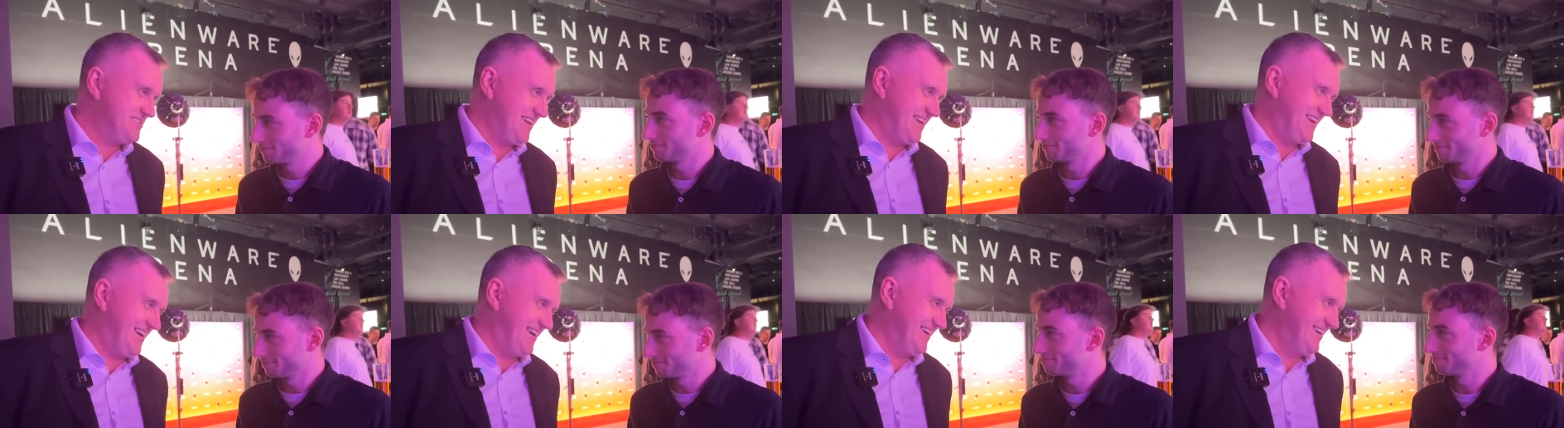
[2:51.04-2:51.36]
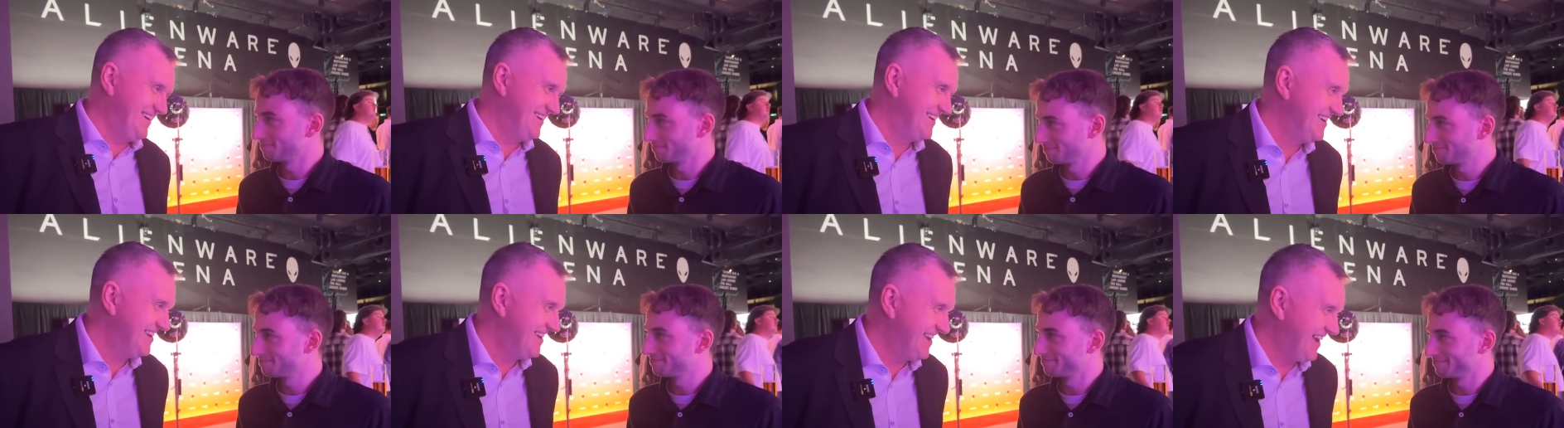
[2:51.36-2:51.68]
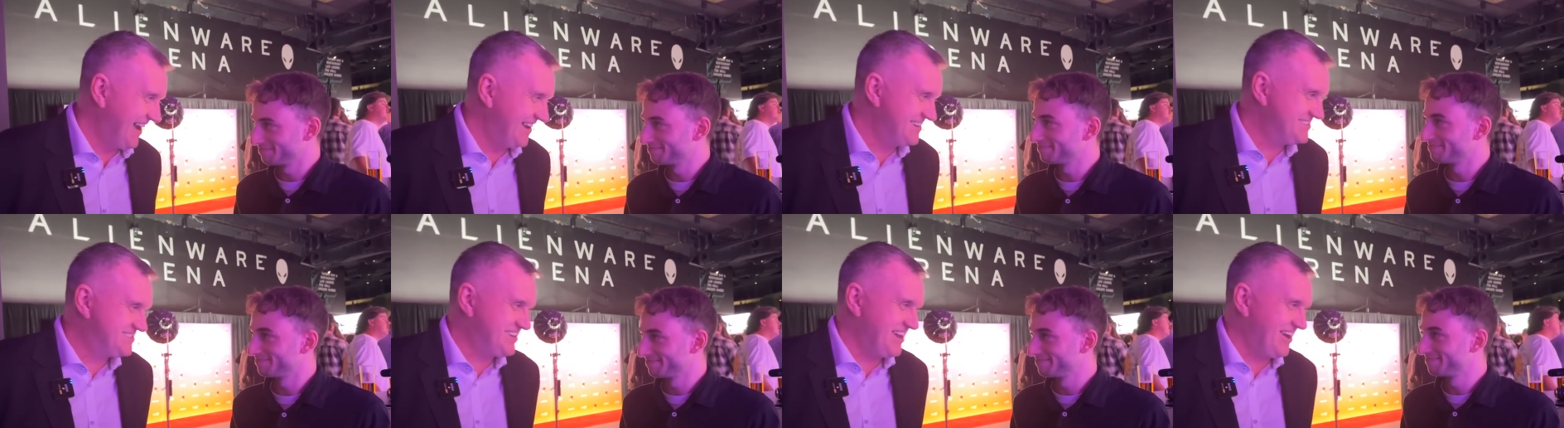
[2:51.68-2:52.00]
Speaker 1: centre
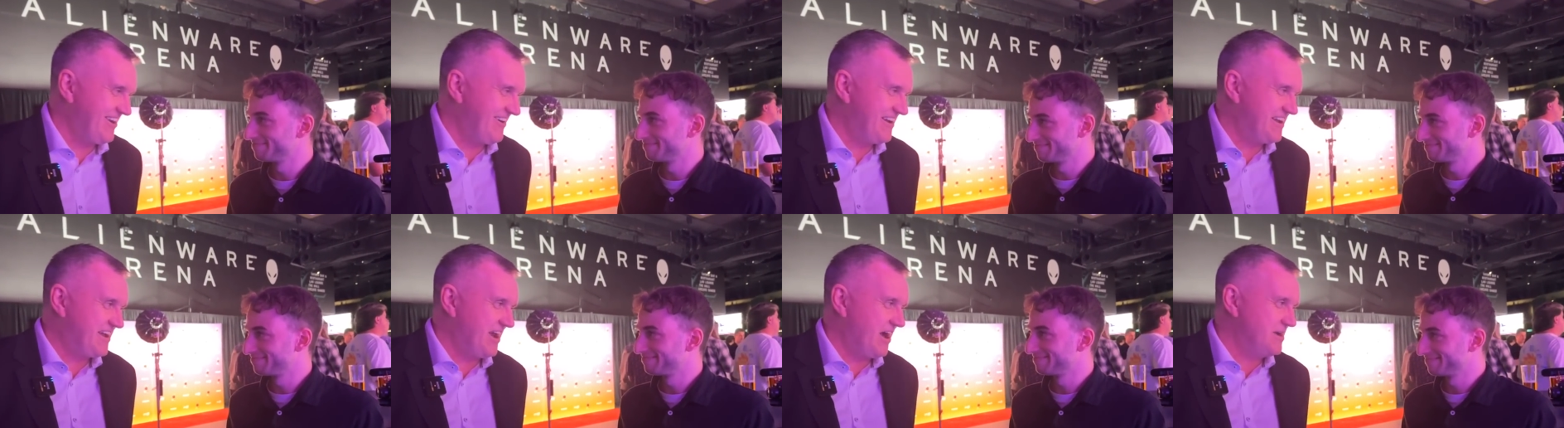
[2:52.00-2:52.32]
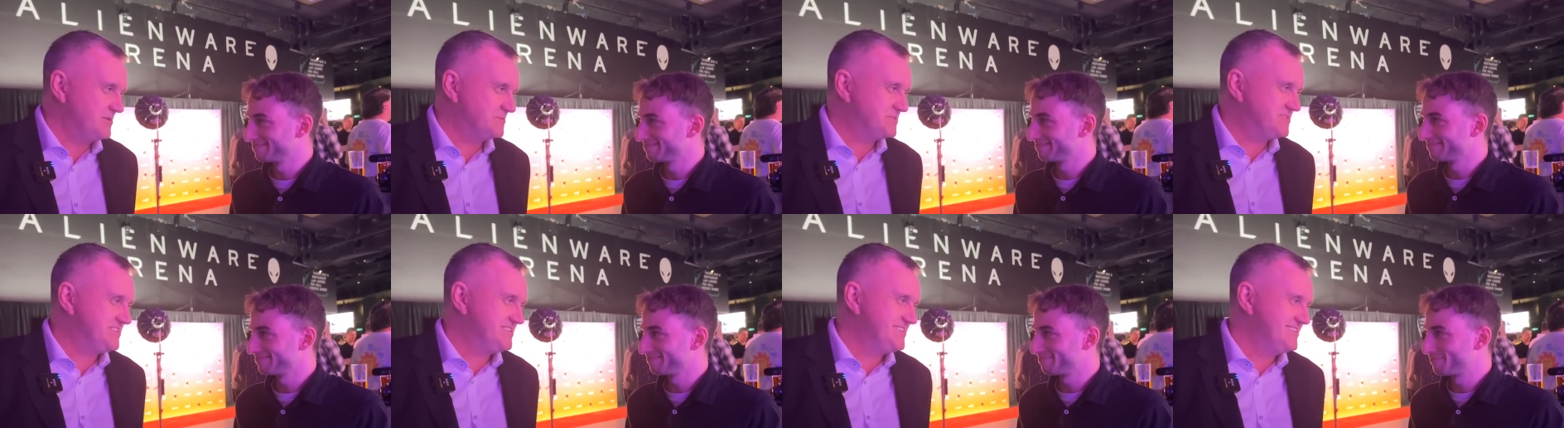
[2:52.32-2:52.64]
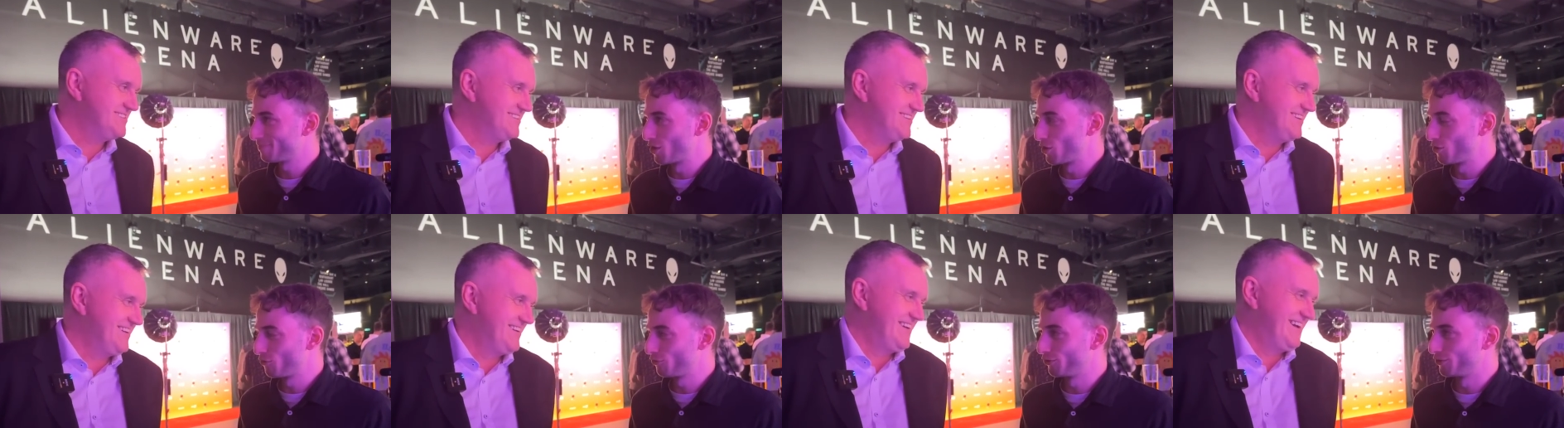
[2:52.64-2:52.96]
and see how he goes.
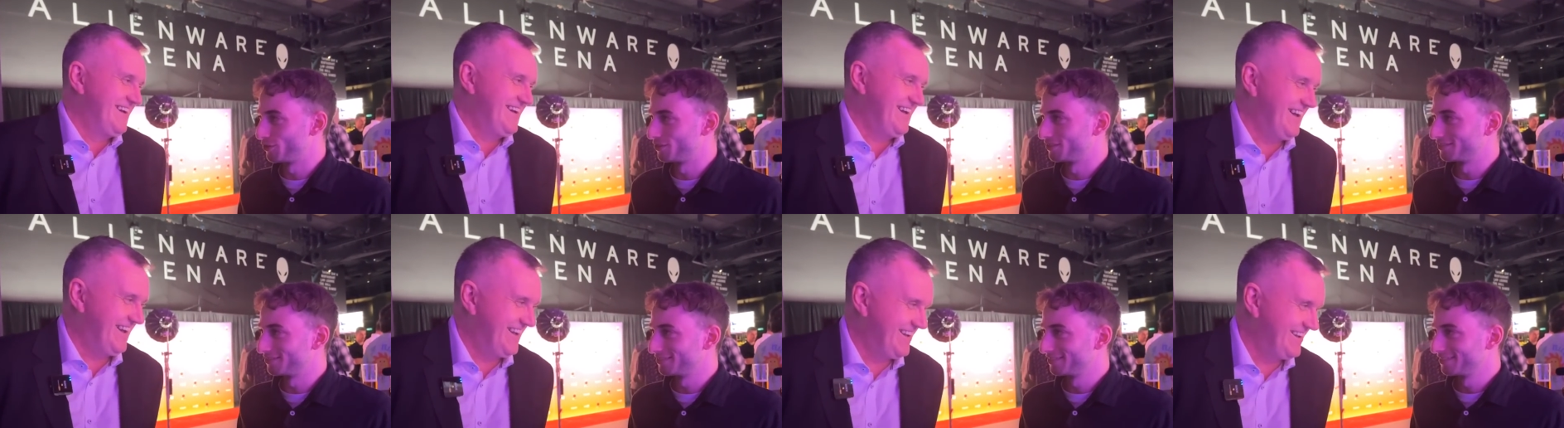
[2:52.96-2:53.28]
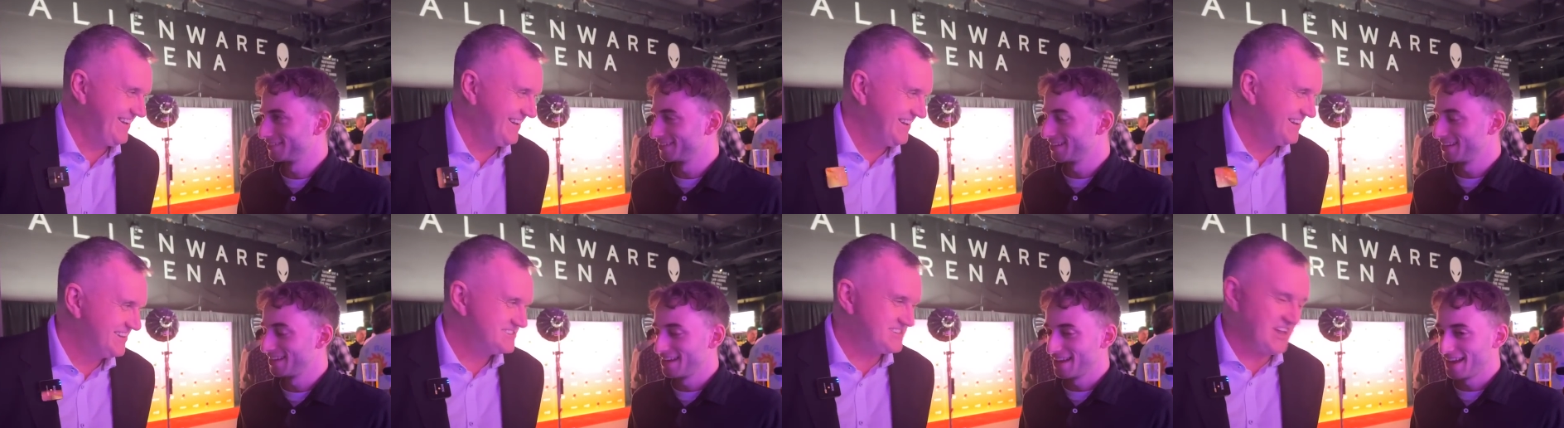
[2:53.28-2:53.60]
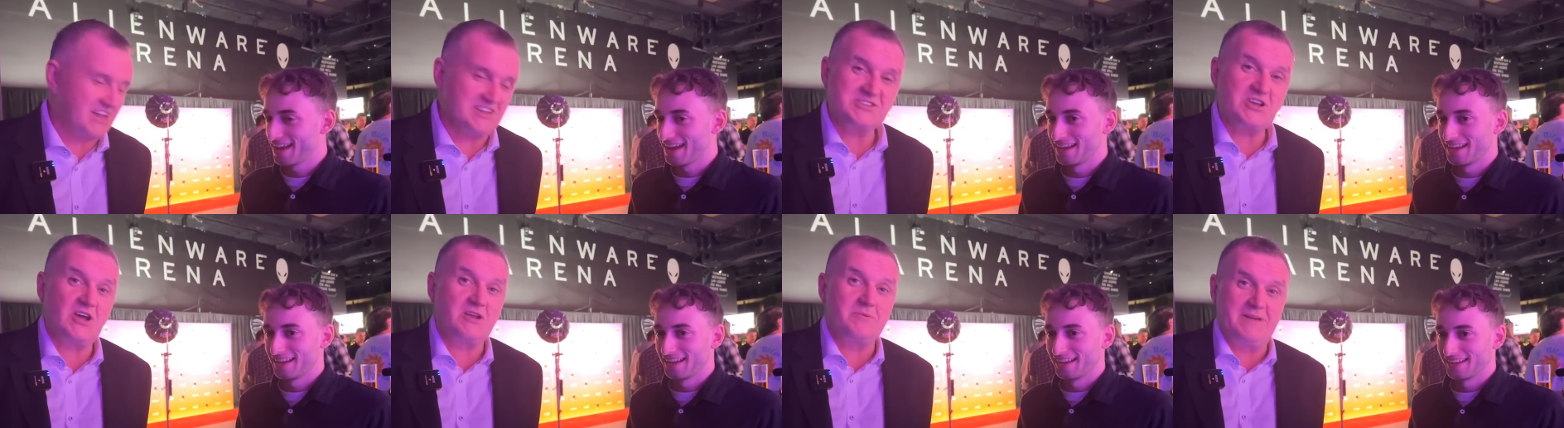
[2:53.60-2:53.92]
Beautiful.
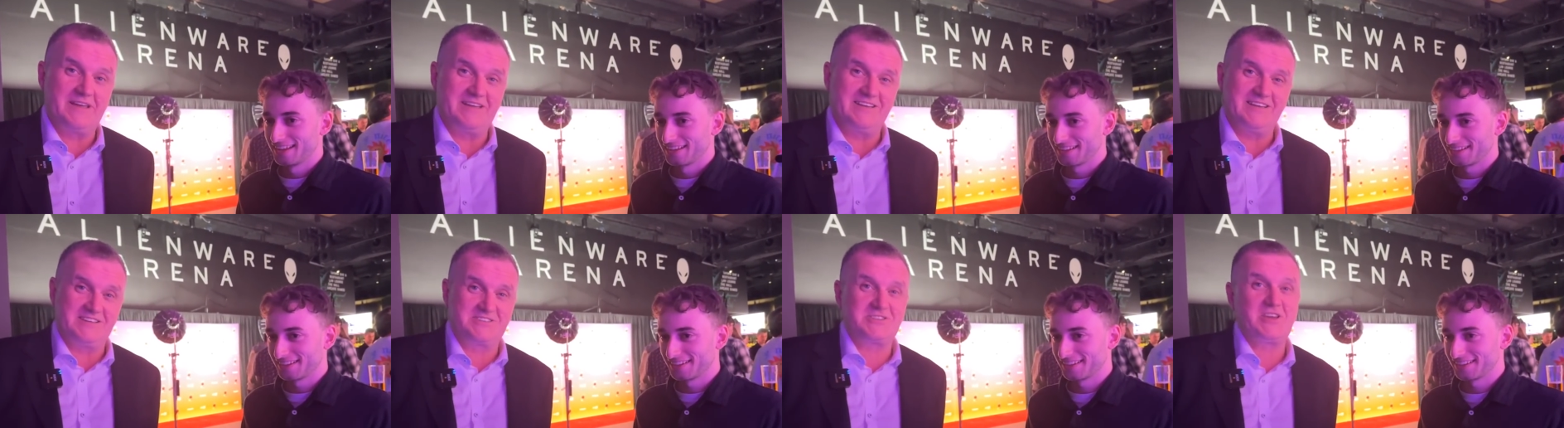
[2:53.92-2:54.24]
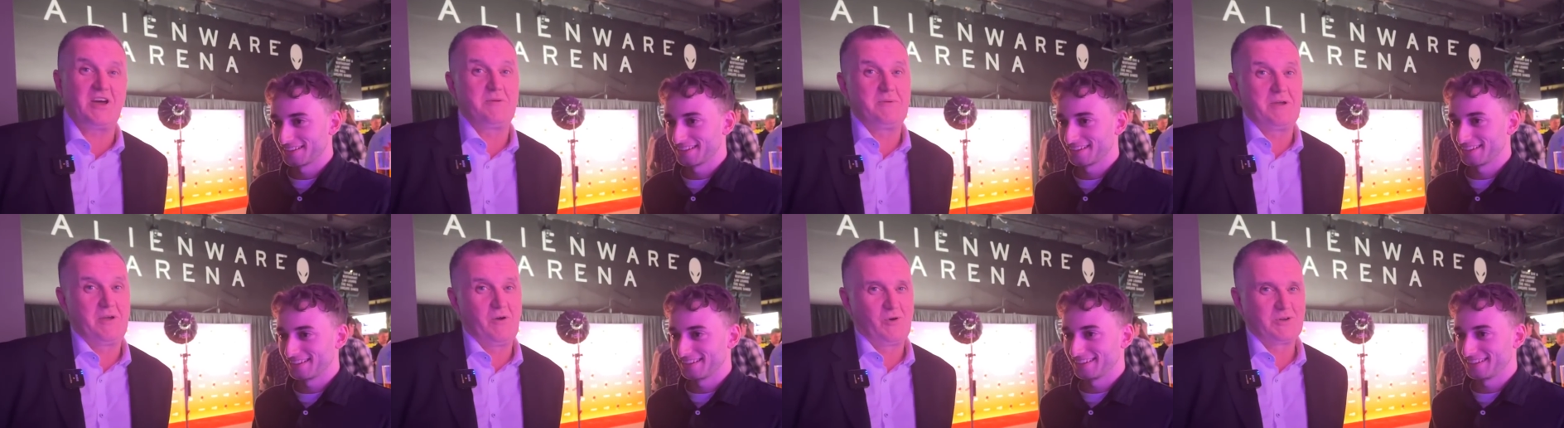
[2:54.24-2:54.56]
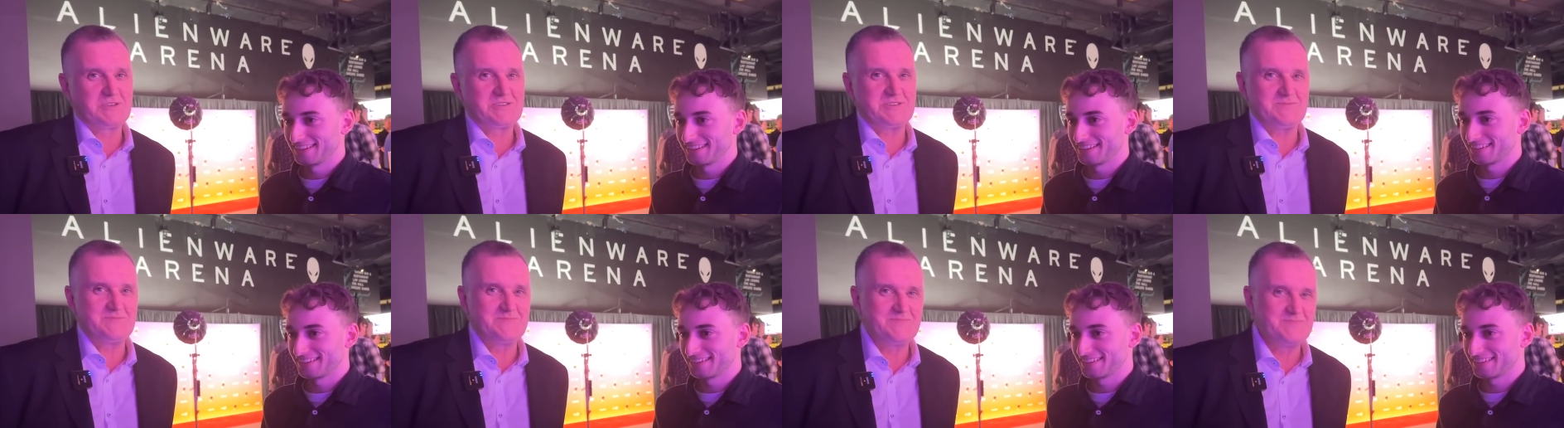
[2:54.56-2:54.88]
So it's going to be it's going to be
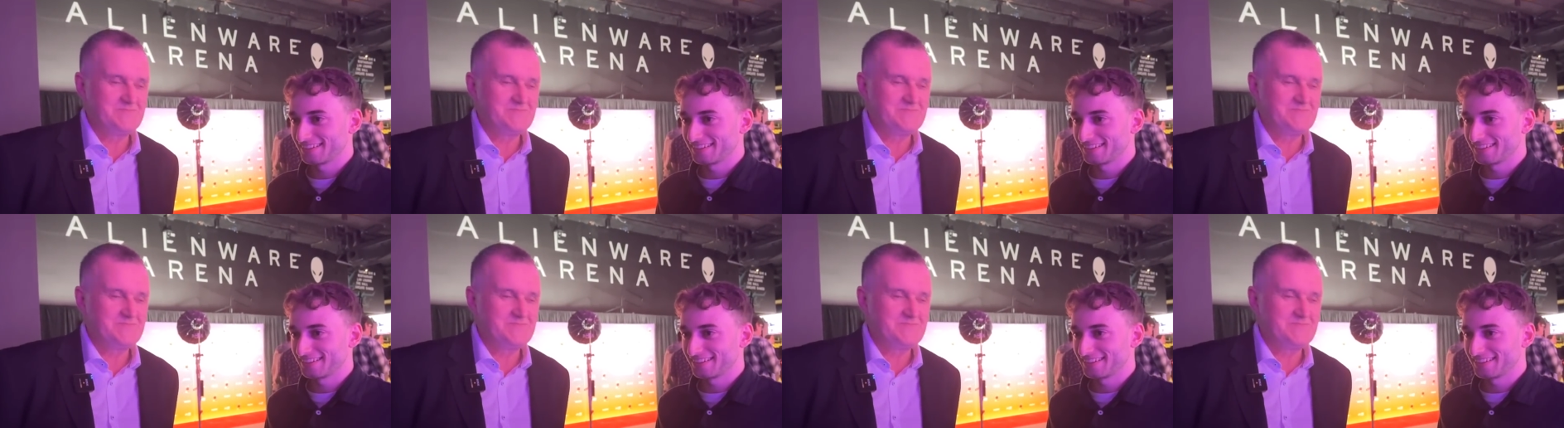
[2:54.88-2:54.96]
awesome.